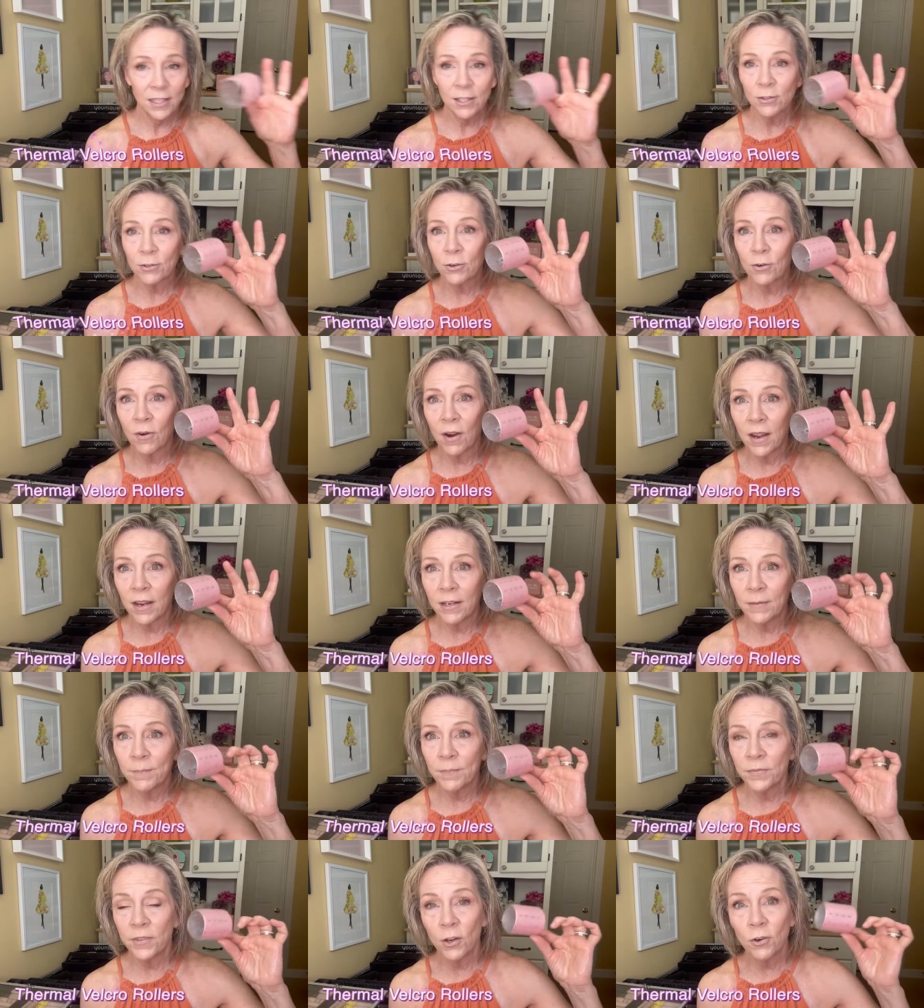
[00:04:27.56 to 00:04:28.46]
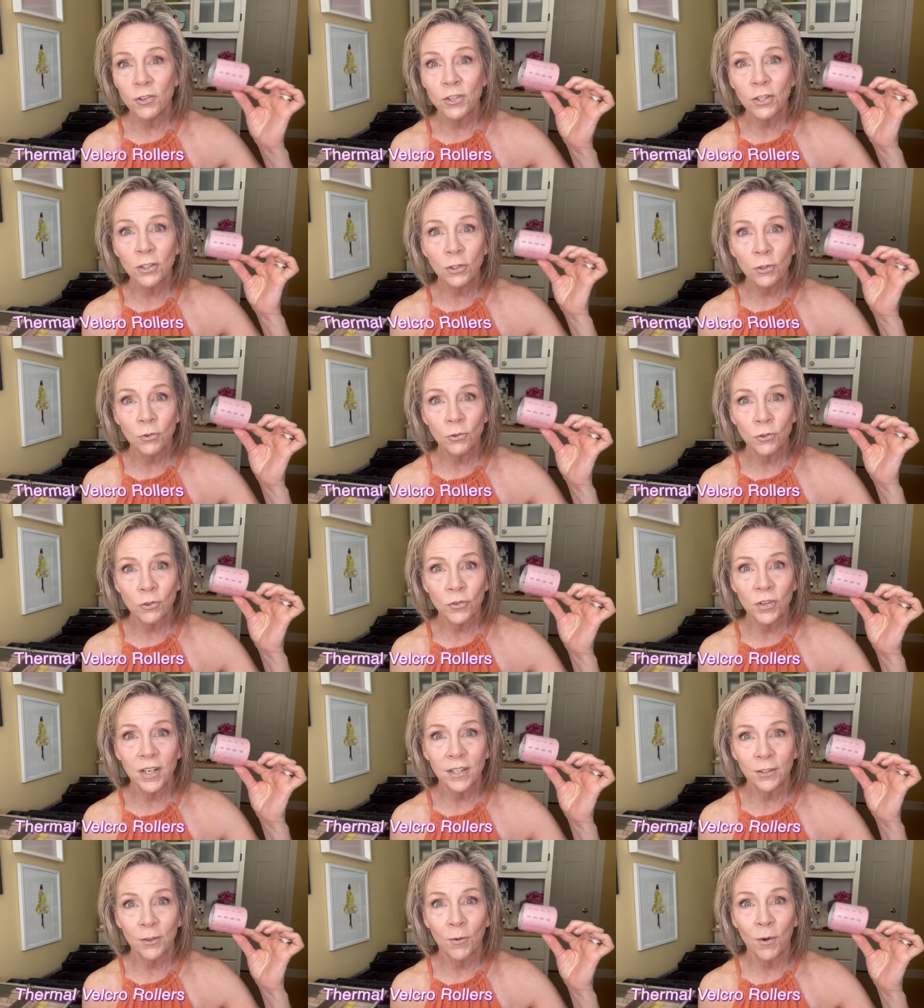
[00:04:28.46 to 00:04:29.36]
These are great. There's a little
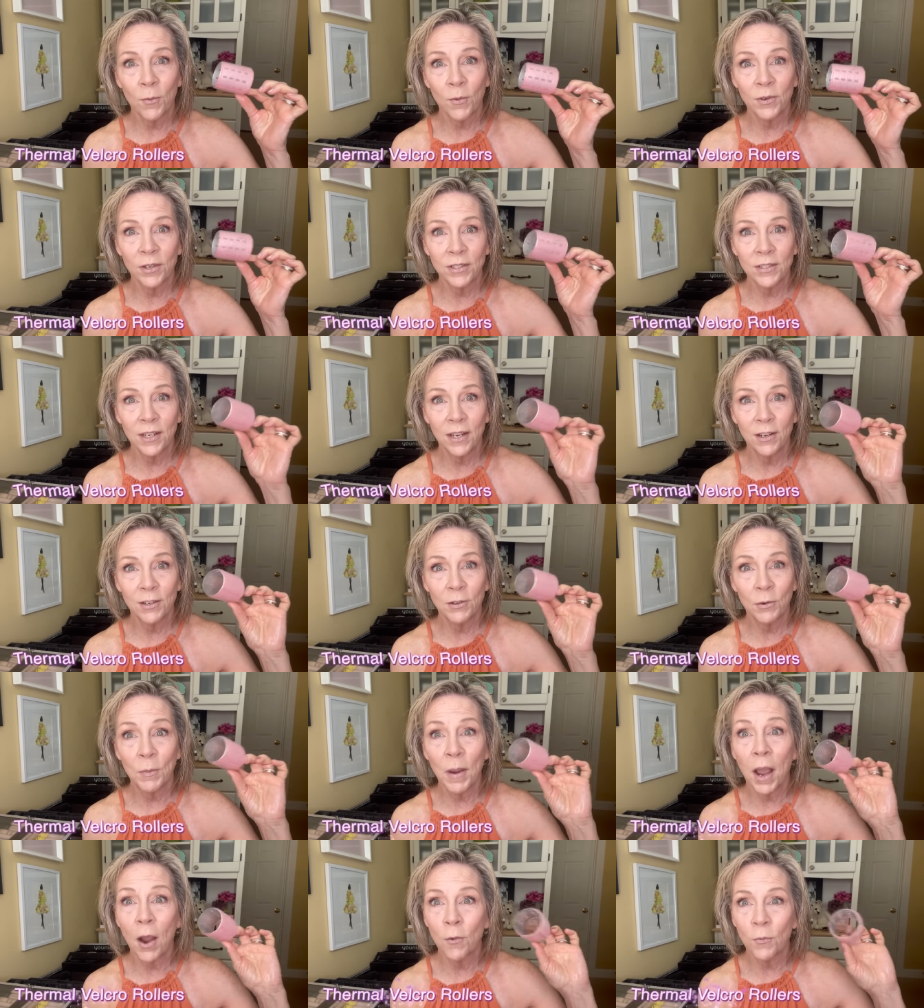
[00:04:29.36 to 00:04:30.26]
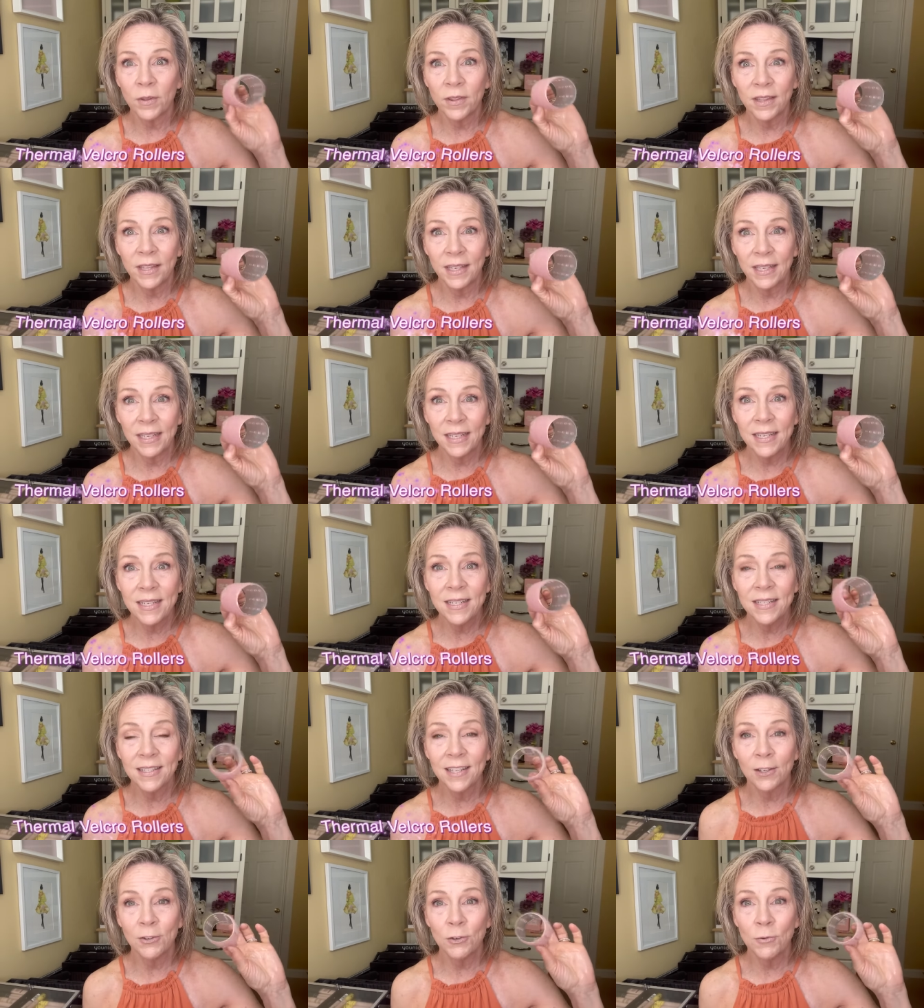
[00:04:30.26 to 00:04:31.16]
trick though I want to tell you about with
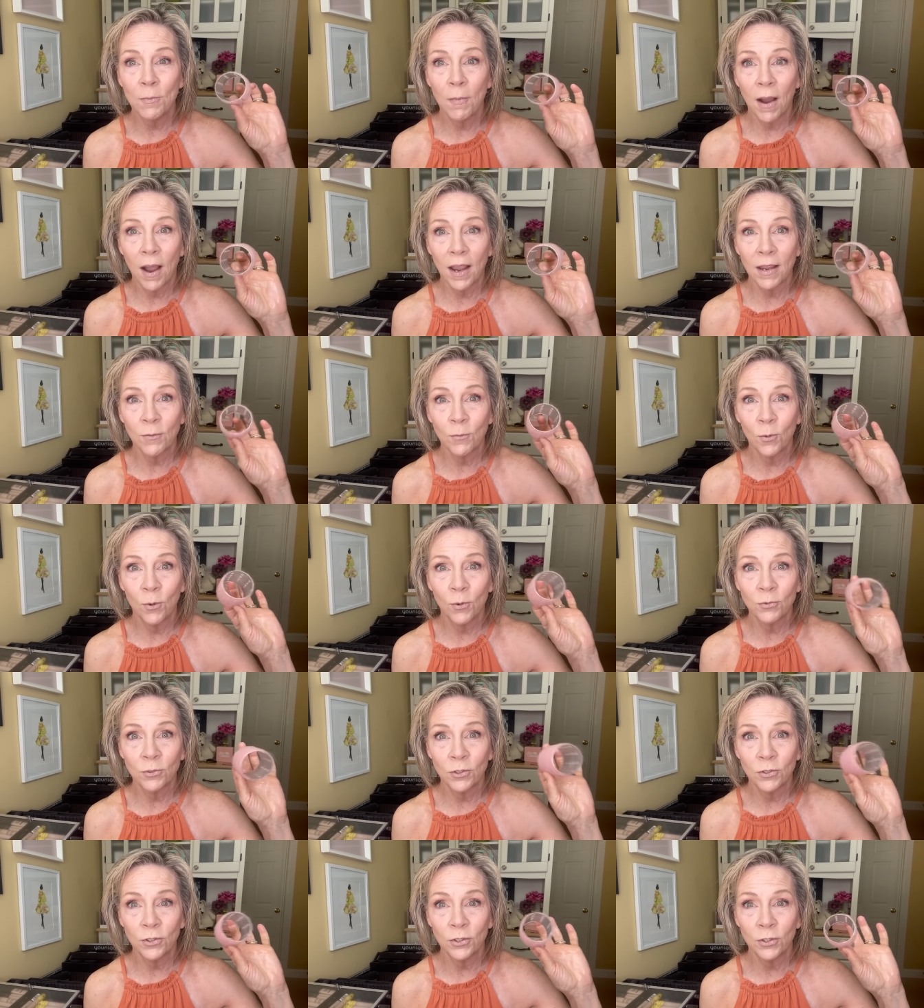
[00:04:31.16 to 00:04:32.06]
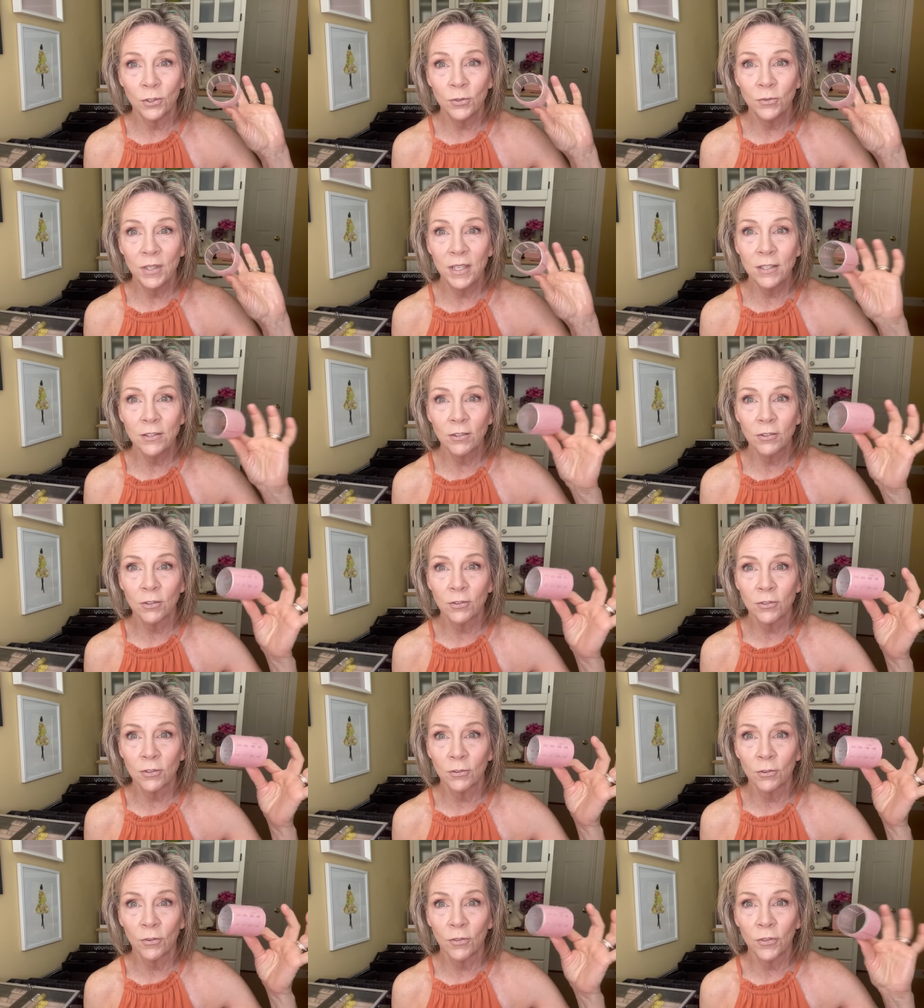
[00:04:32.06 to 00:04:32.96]
these that you might want to do. These are
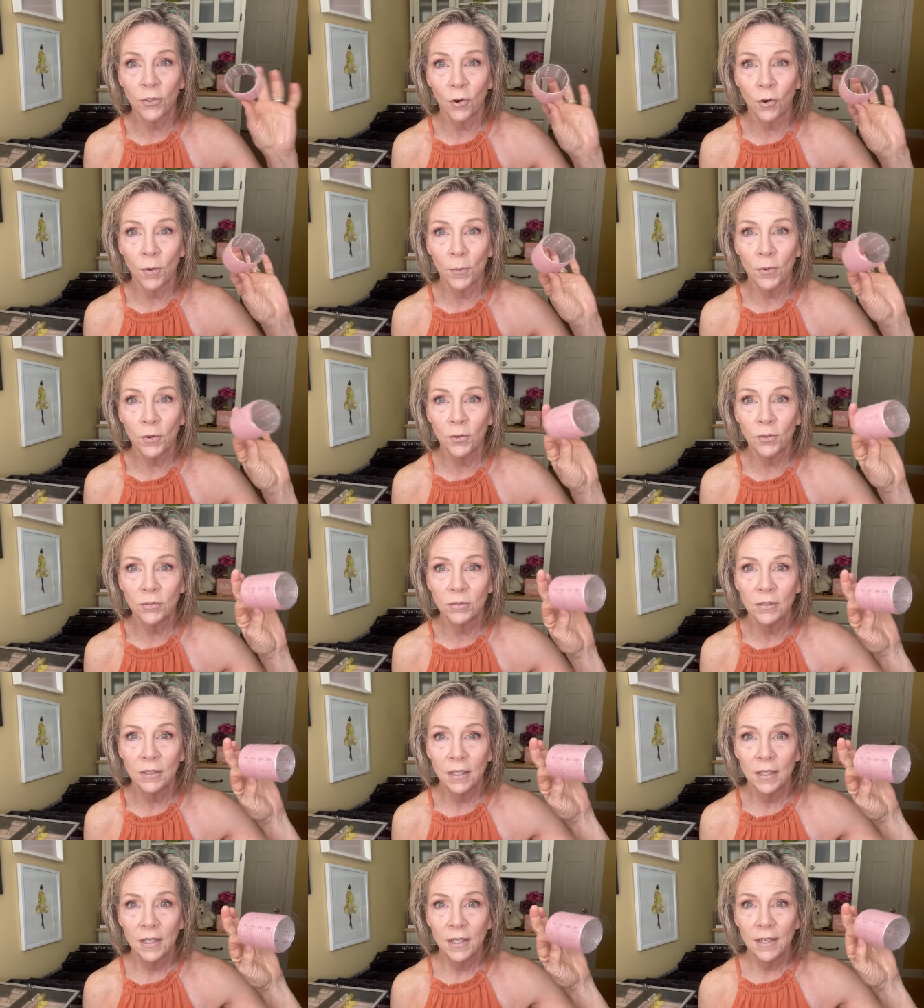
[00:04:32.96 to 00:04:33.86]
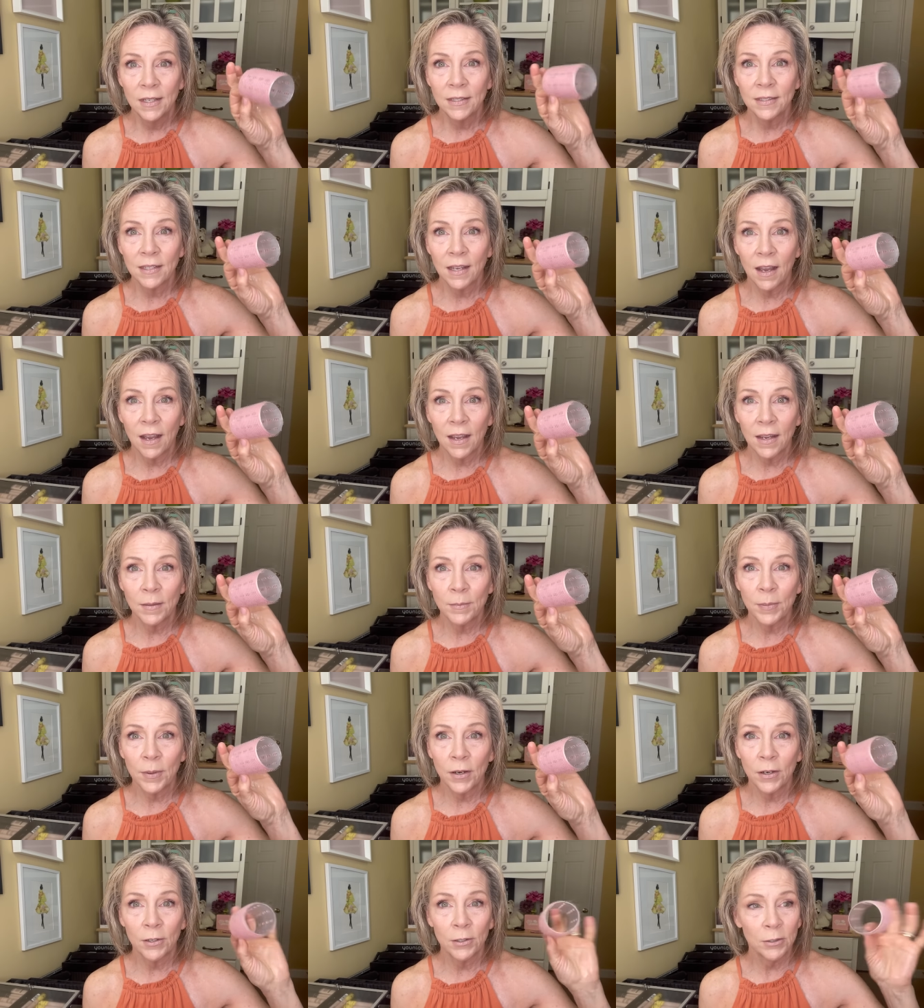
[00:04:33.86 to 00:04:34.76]
those little thermal
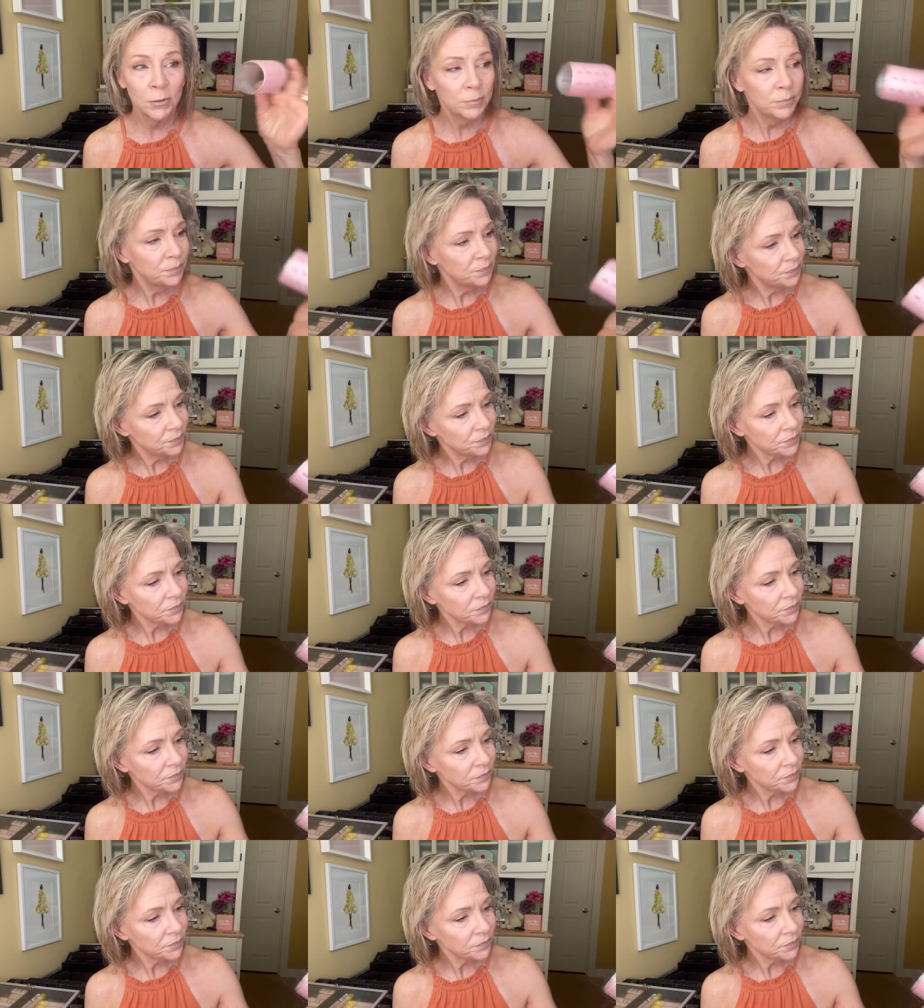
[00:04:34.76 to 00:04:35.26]
type, um,